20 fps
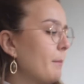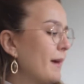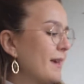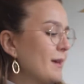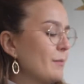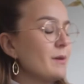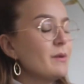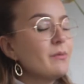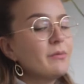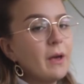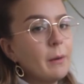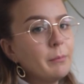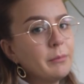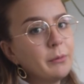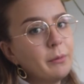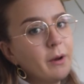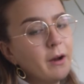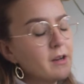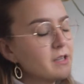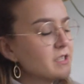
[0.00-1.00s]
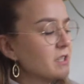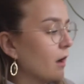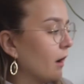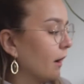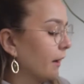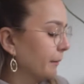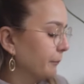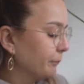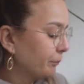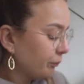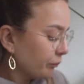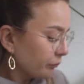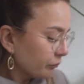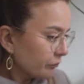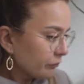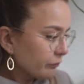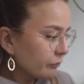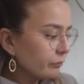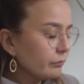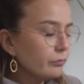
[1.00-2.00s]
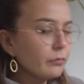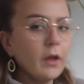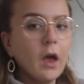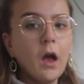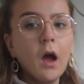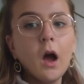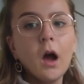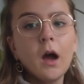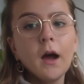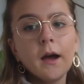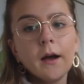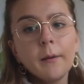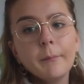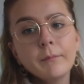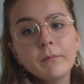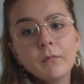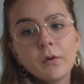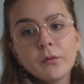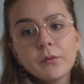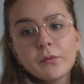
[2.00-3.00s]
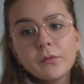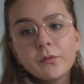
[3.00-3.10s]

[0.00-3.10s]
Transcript: maybe February time. From,